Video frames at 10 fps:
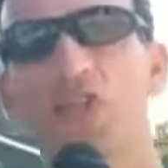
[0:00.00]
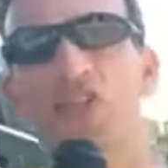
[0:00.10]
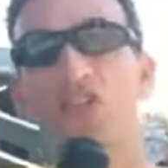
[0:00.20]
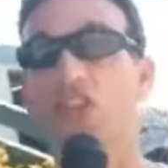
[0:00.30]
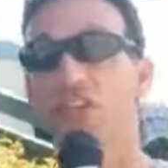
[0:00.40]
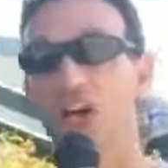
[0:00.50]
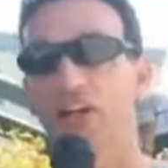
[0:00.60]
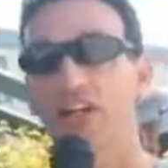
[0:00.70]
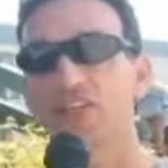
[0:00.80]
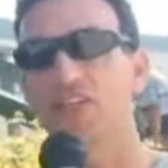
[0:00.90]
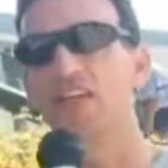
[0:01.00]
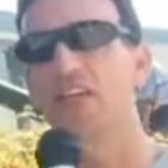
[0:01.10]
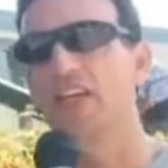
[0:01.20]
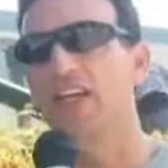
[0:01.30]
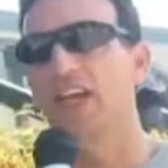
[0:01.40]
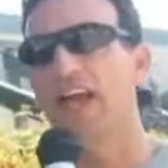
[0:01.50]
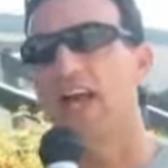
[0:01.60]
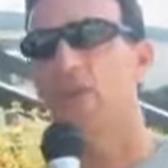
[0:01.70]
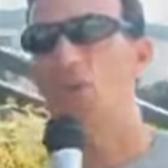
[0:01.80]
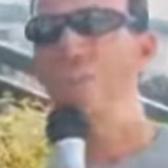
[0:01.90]
which is the youngest.
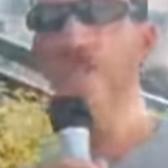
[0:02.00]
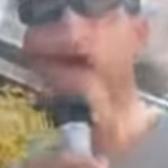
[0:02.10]
And we're going to